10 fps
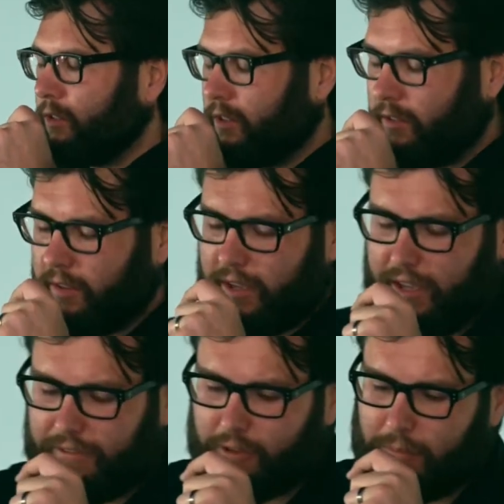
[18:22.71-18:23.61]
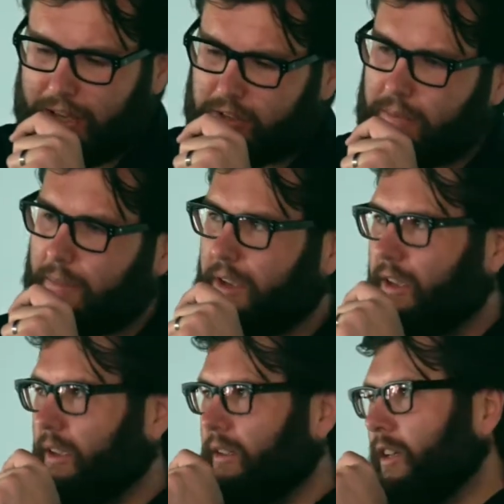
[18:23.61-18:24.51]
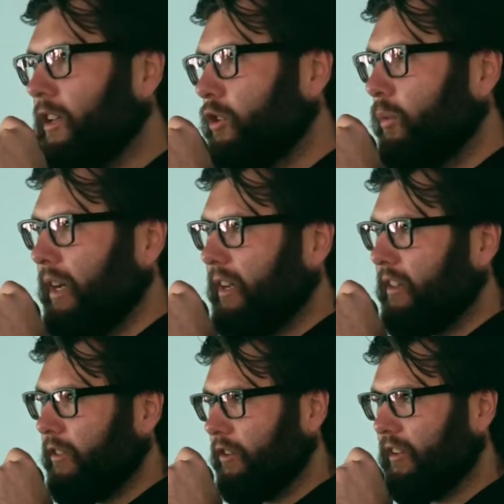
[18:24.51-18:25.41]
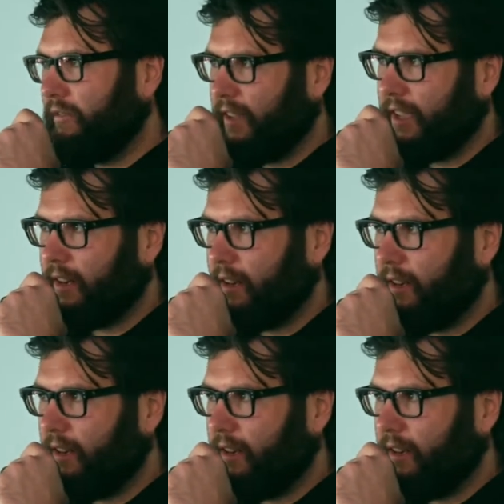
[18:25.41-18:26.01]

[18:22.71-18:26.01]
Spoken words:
So if you imagine maybe 20 to 30 feet,